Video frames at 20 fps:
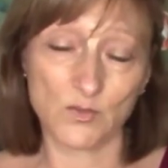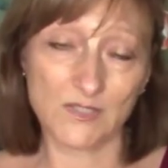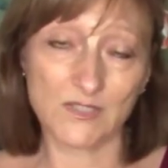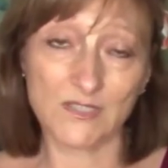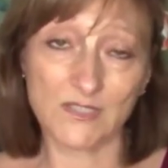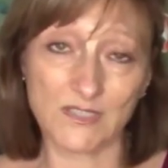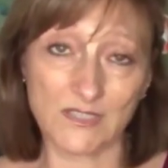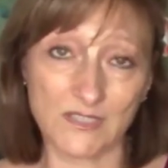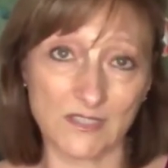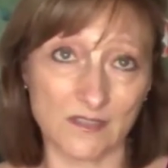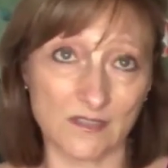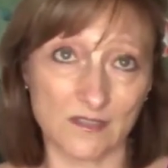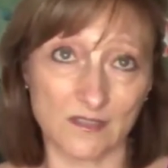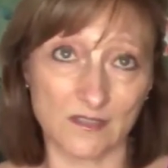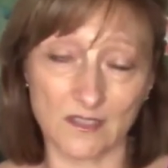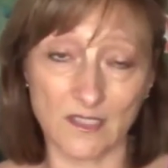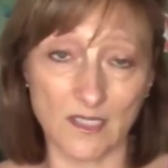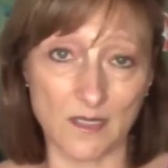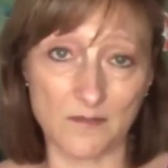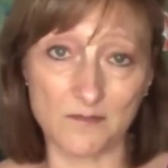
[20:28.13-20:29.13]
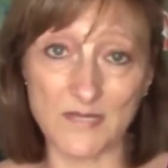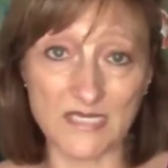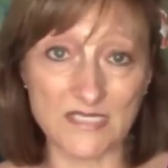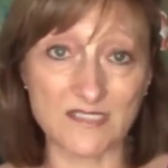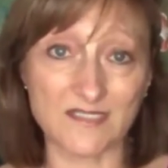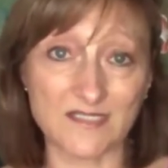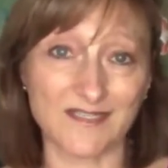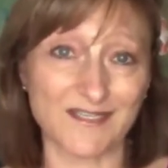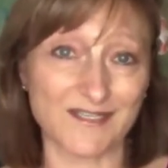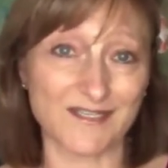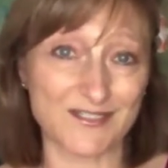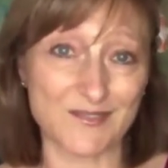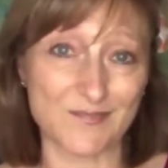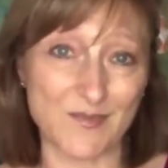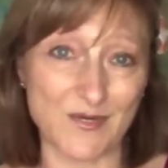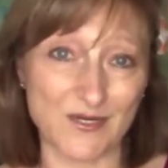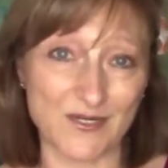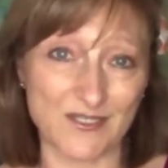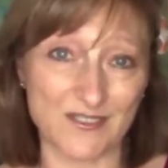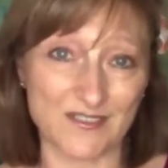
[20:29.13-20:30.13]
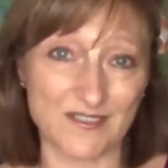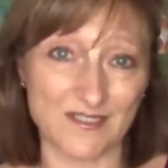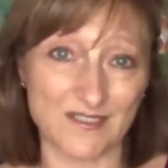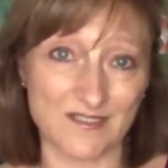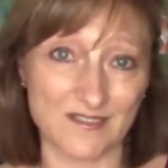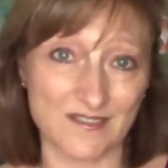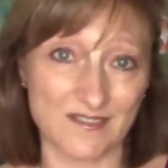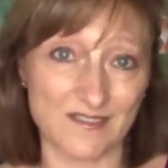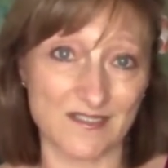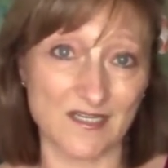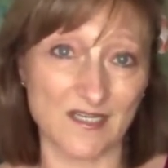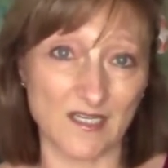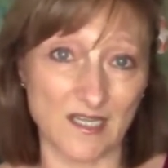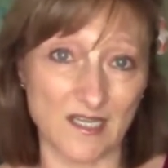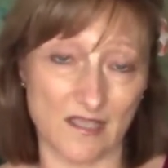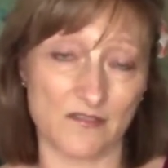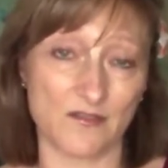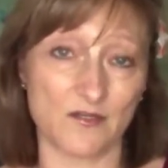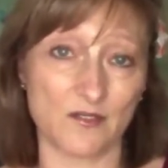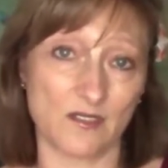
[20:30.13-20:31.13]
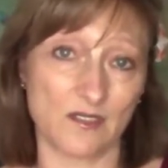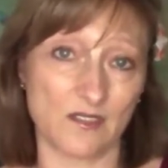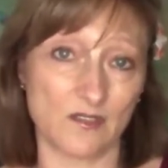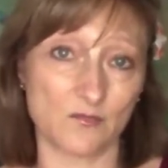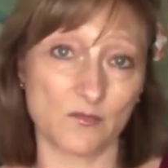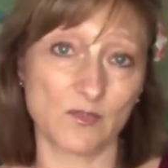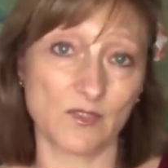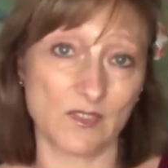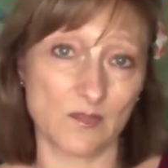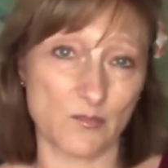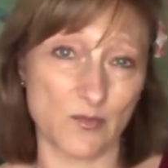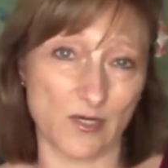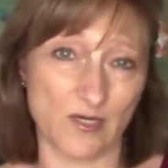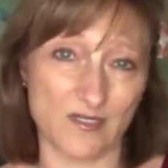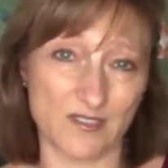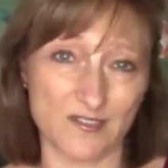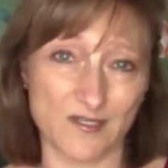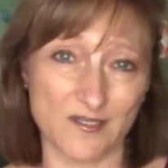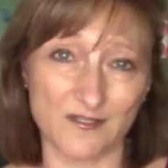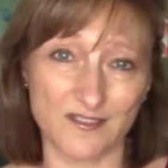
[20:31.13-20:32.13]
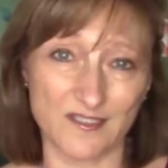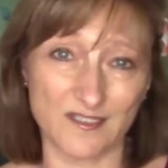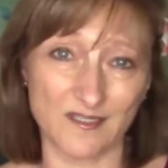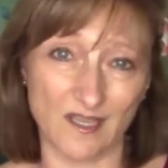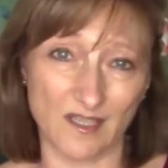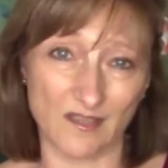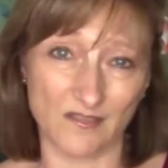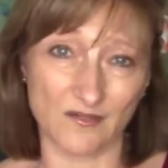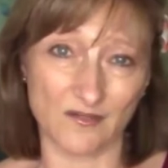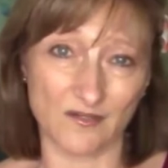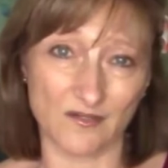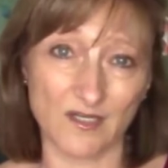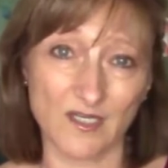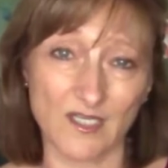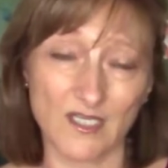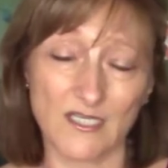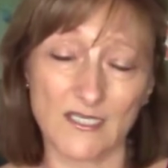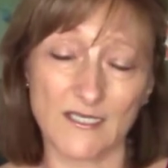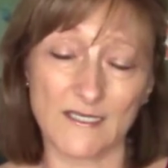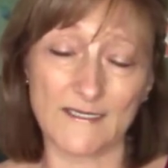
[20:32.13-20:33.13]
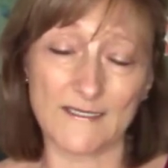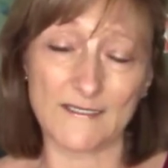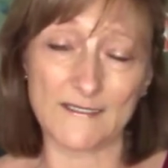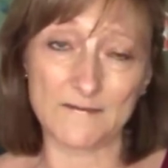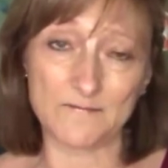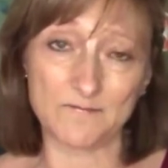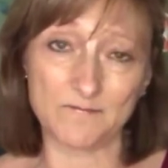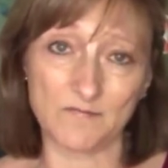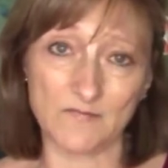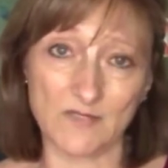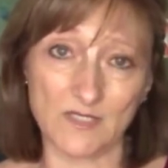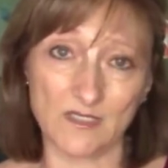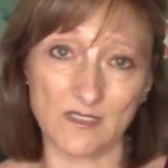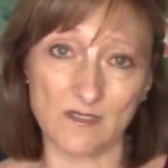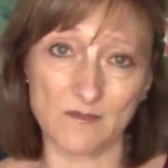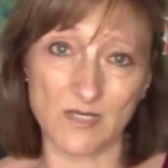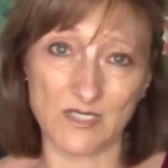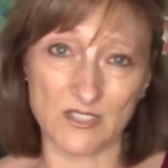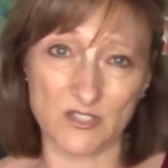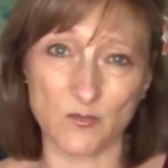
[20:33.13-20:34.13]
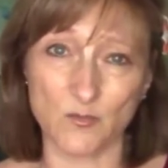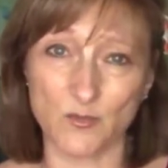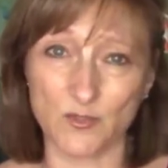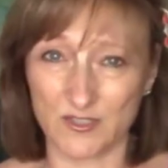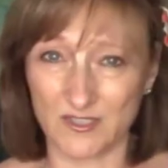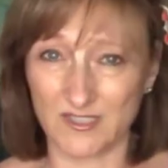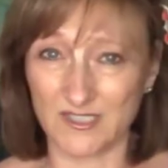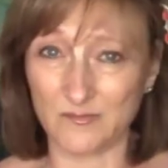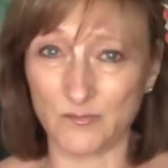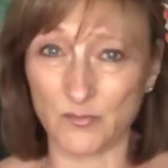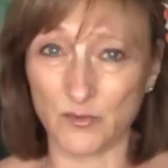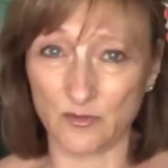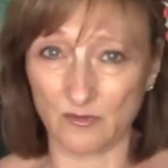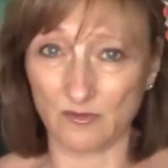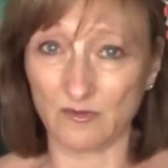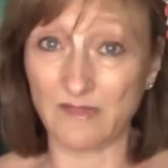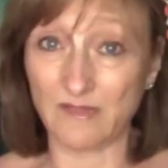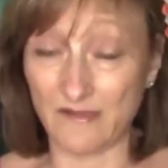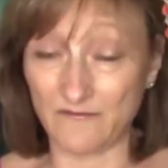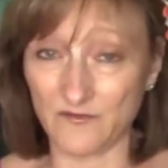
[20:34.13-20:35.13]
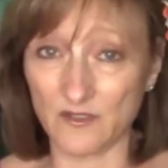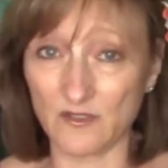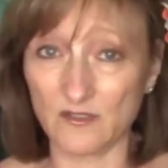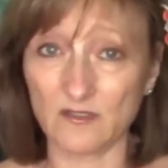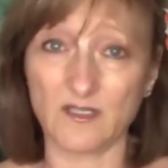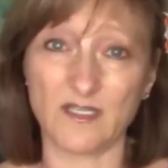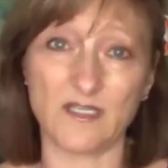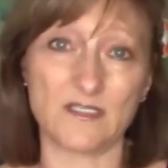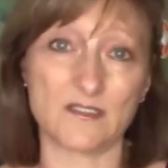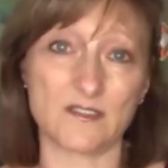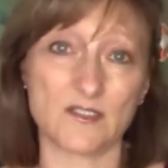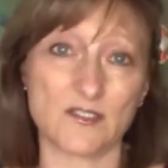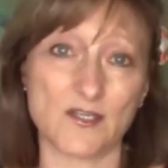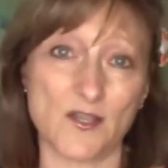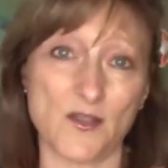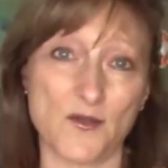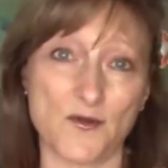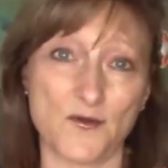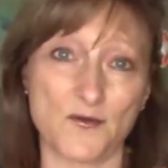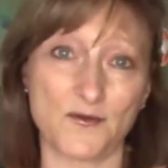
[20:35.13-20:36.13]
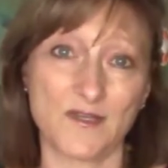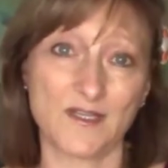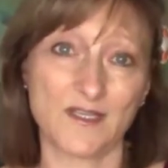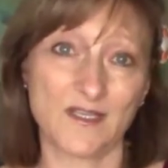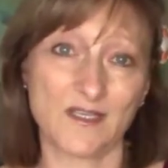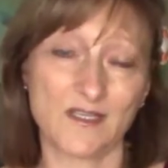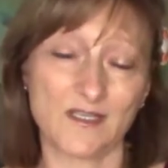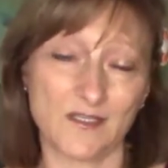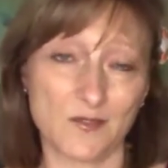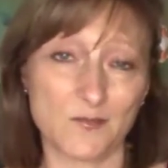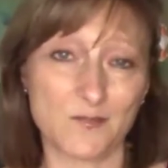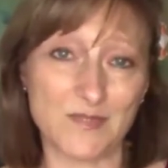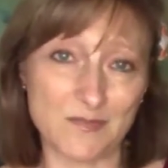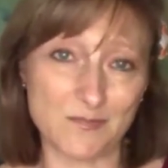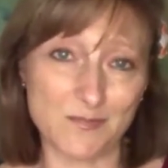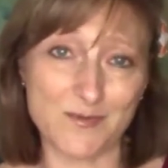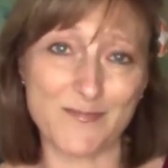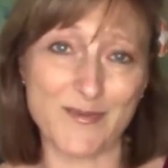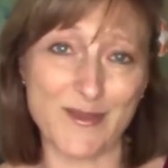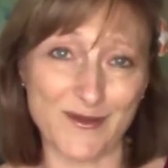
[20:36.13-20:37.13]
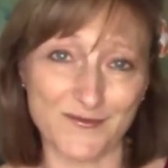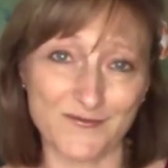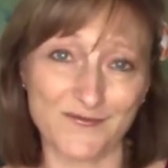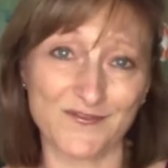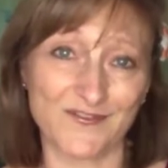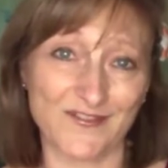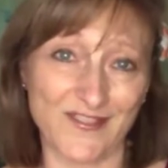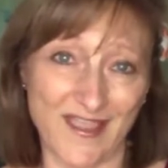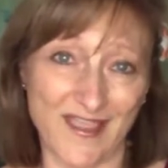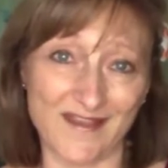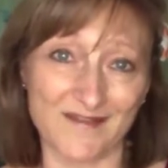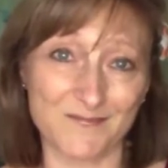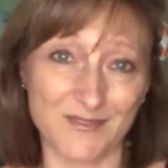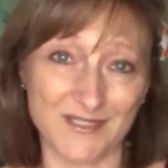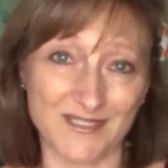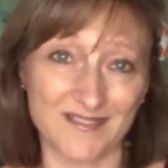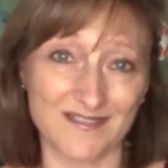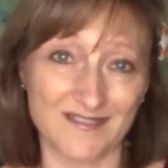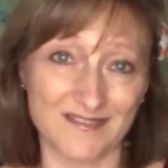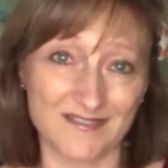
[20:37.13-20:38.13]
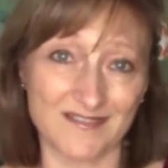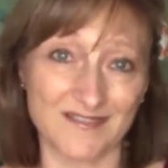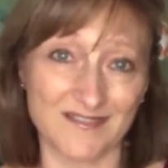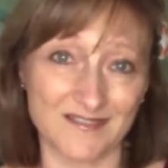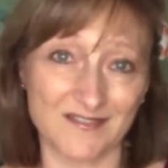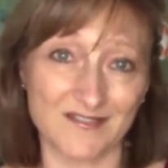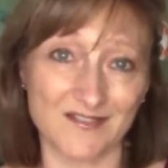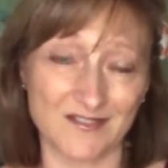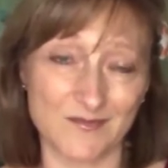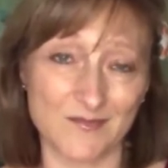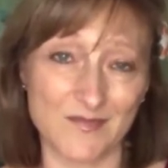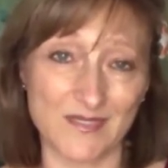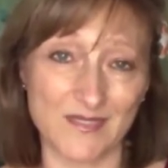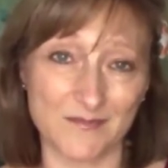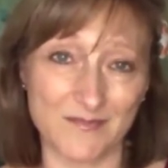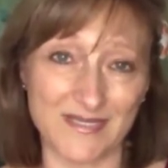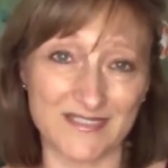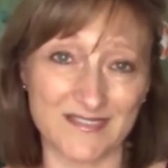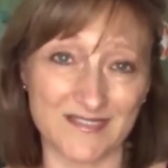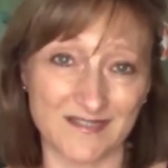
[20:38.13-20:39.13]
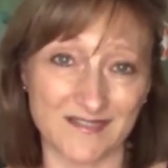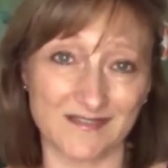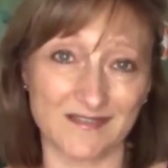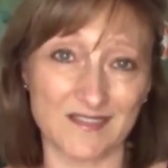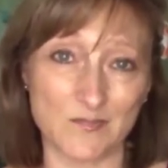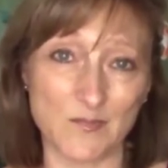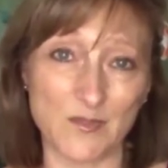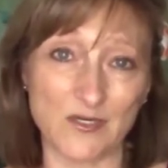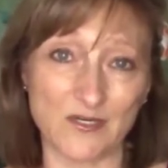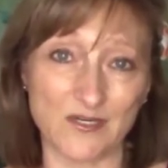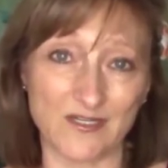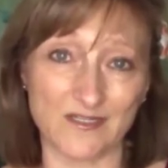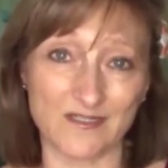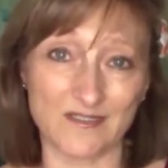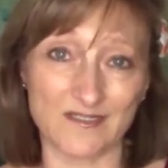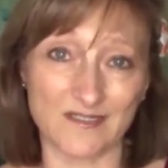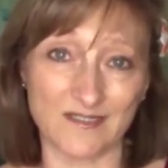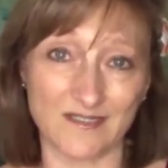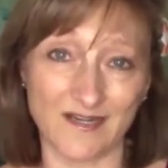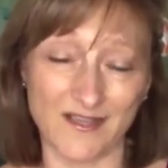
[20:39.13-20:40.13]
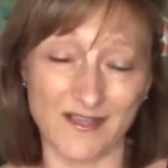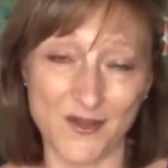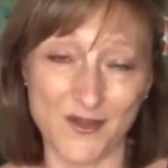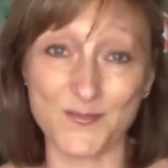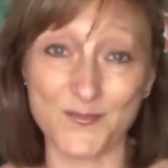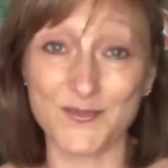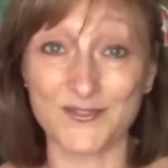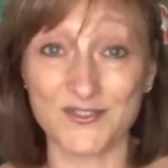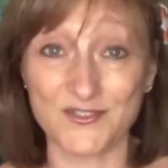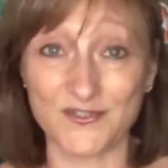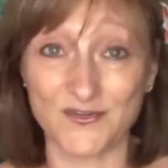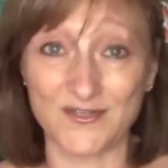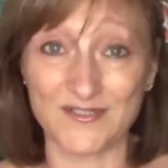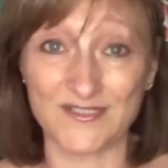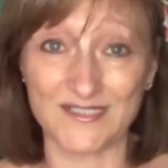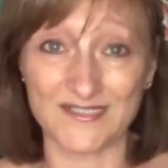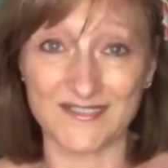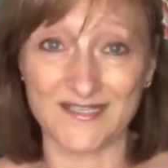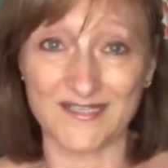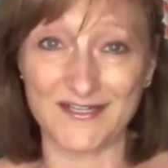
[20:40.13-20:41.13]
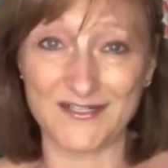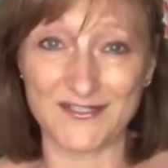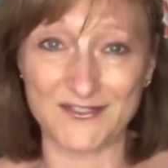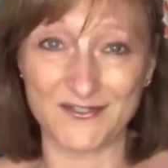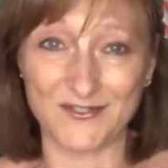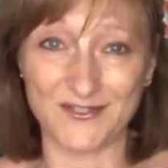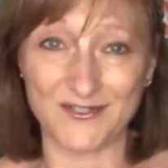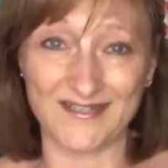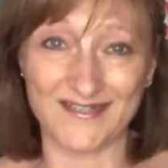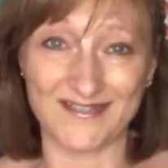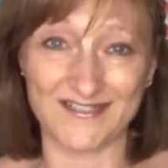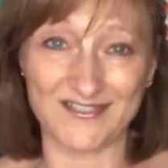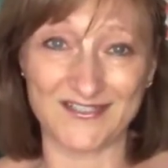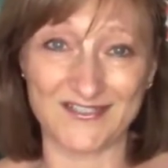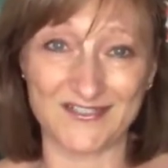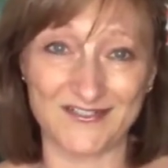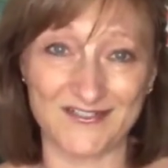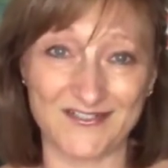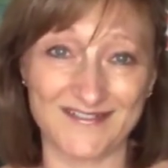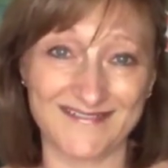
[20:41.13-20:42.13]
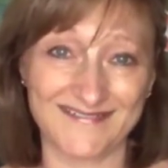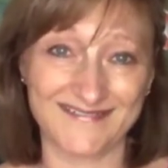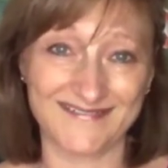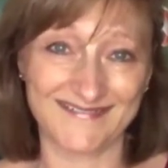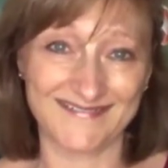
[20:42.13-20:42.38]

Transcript: really amazing experiences together, and it really brought us all together um, in a much more deeper level. And so you know, be prepared for that because it's going to be an amazing experience. And I hope you do decide to join next year.